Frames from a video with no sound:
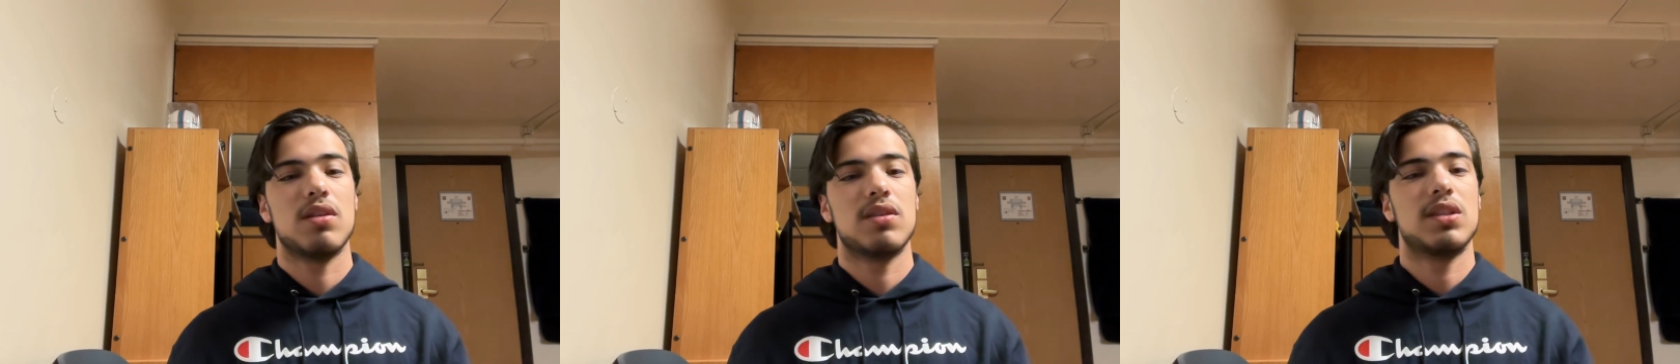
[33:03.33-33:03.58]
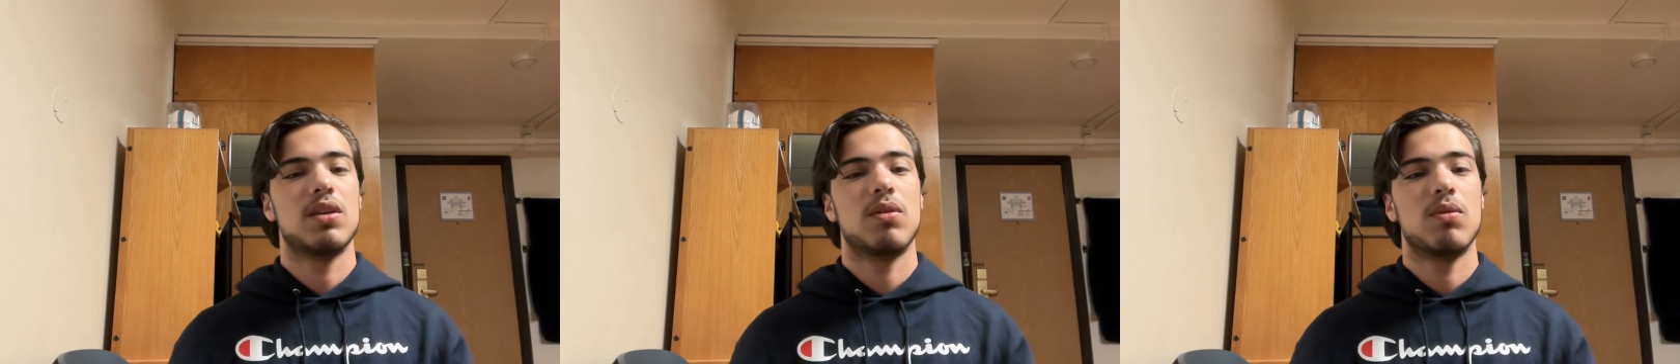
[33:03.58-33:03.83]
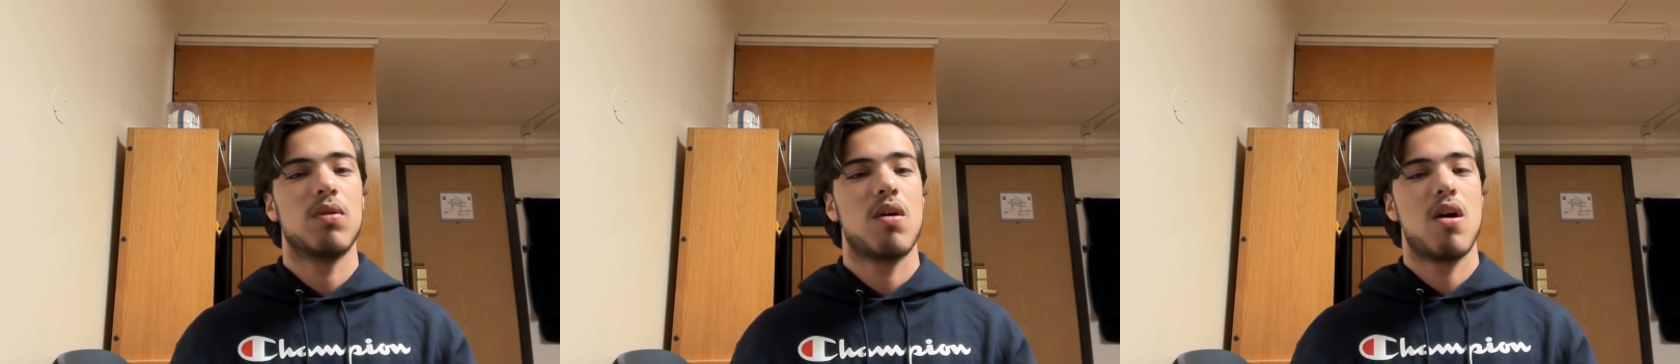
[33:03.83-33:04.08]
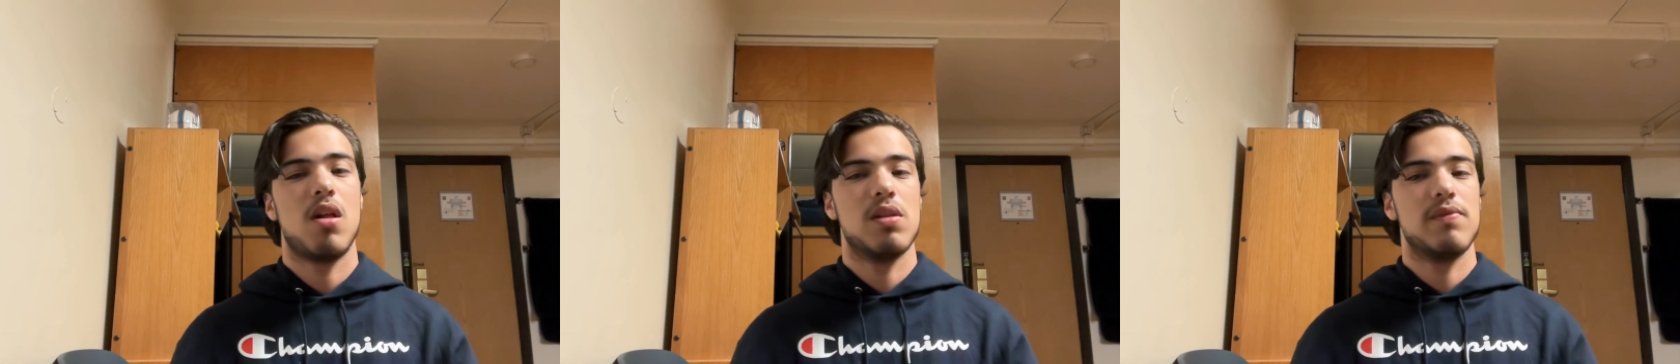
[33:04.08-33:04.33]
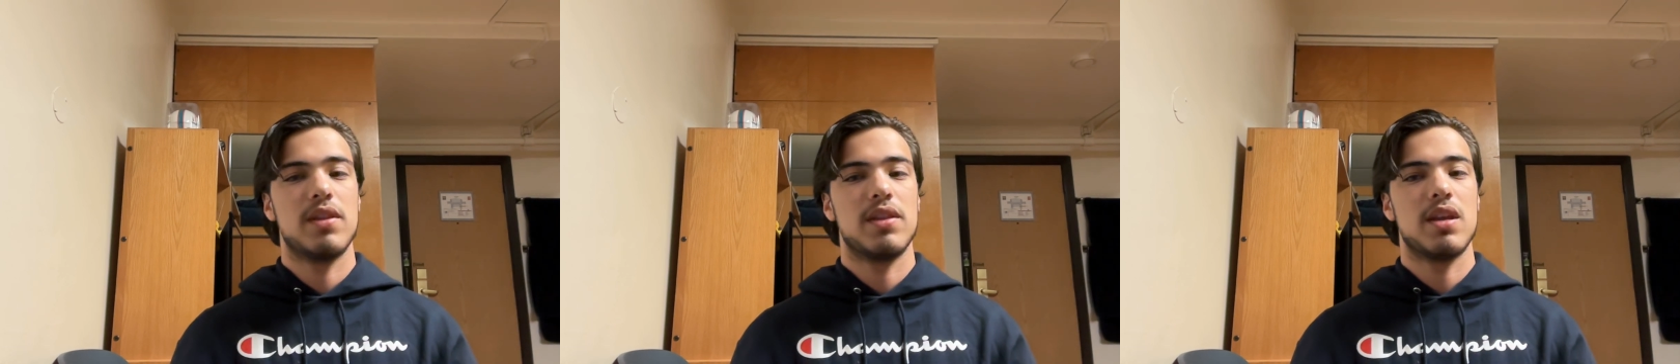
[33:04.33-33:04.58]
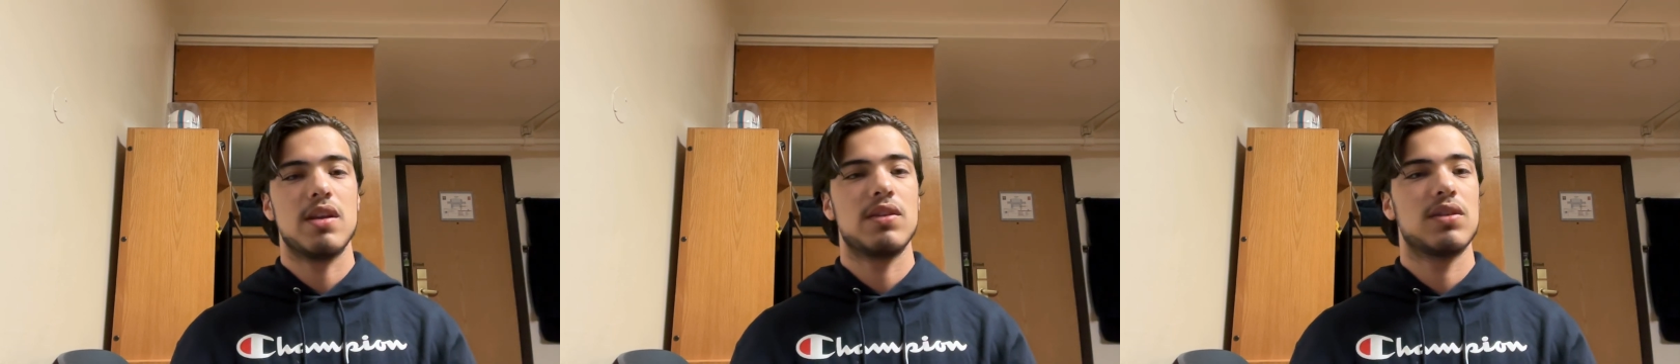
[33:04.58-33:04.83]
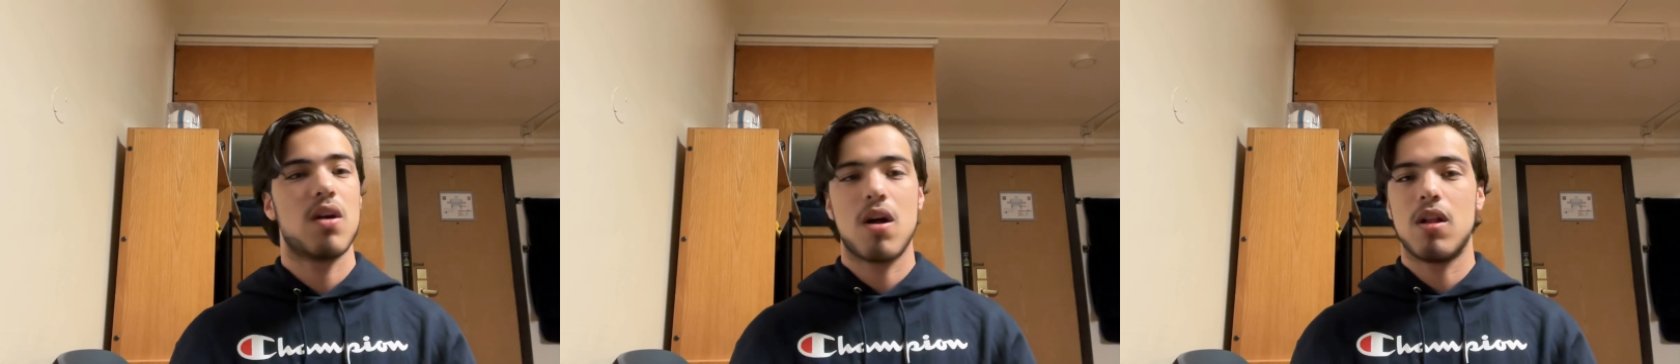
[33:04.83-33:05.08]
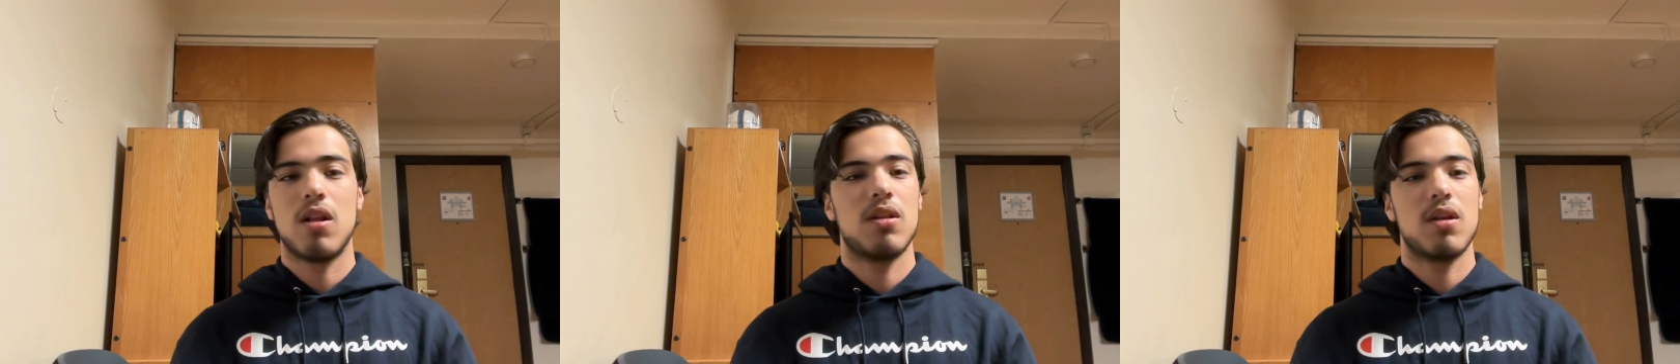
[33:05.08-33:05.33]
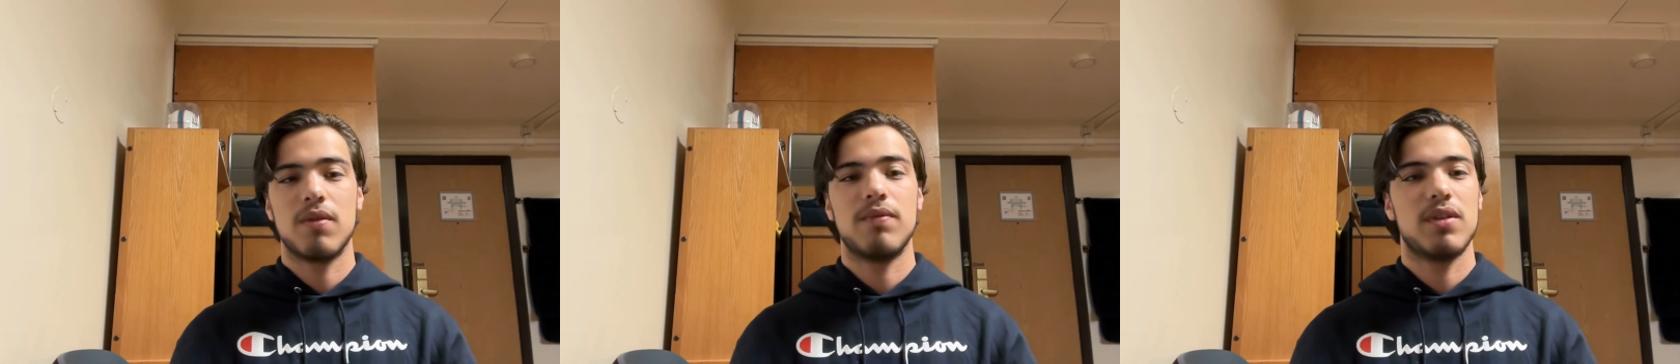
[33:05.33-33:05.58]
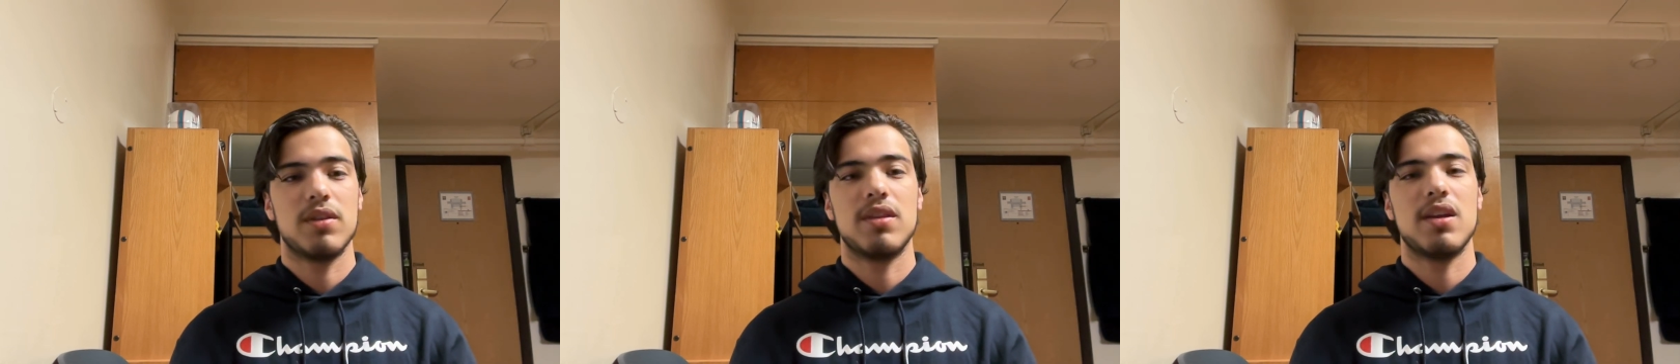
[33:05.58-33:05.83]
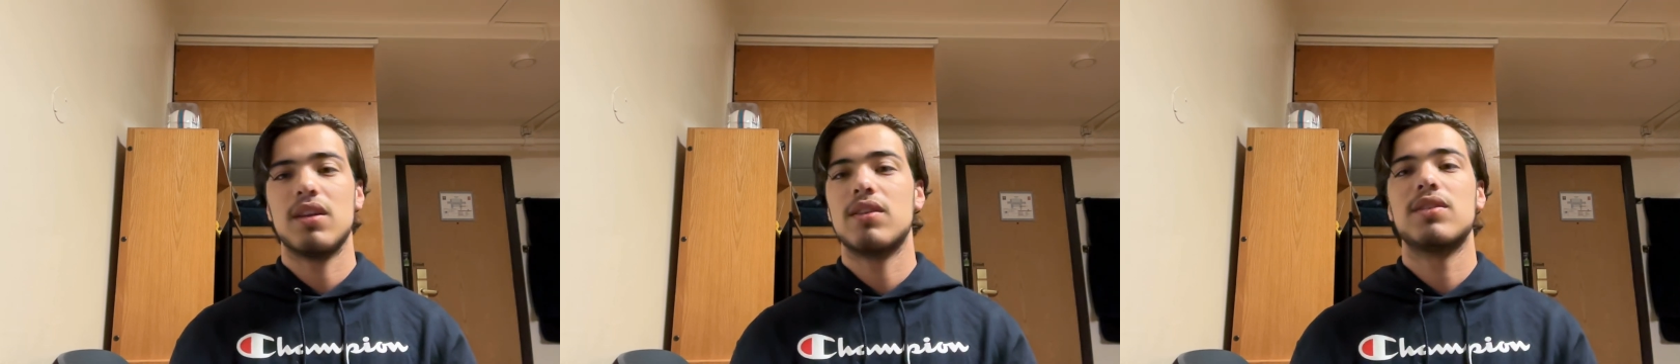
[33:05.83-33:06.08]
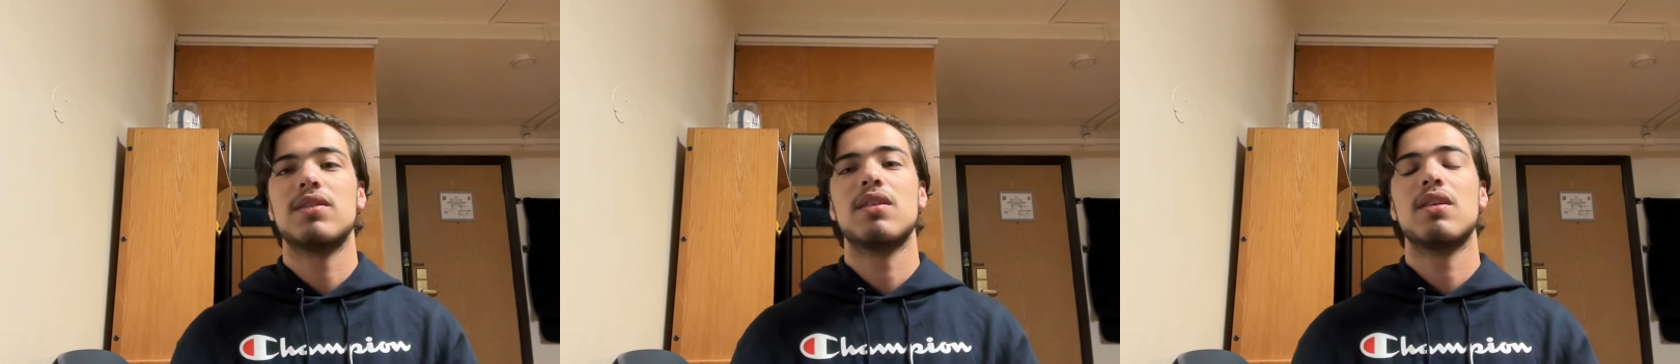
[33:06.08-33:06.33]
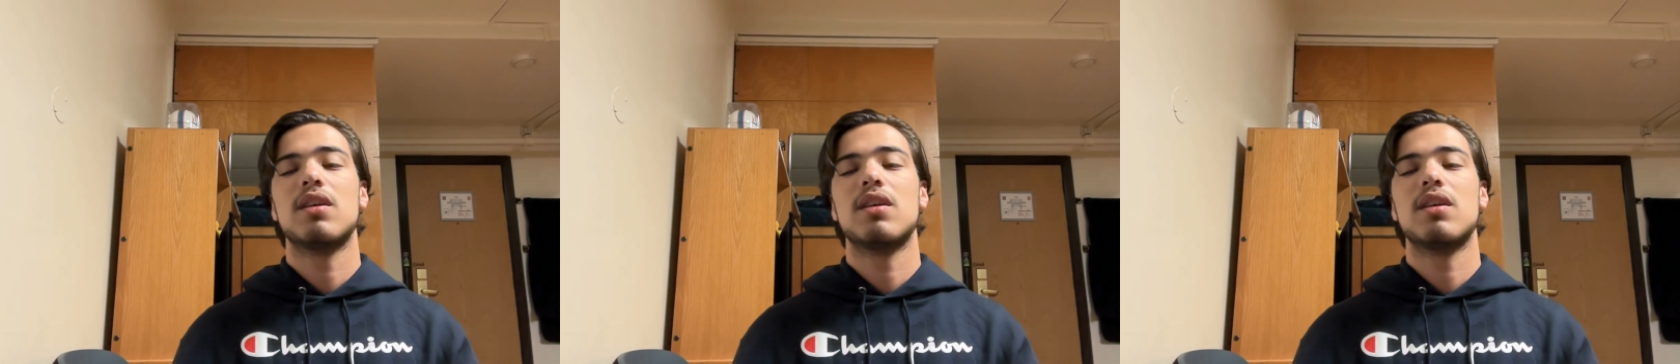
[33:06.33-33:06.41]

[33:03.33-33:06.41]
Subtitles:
So all of the things.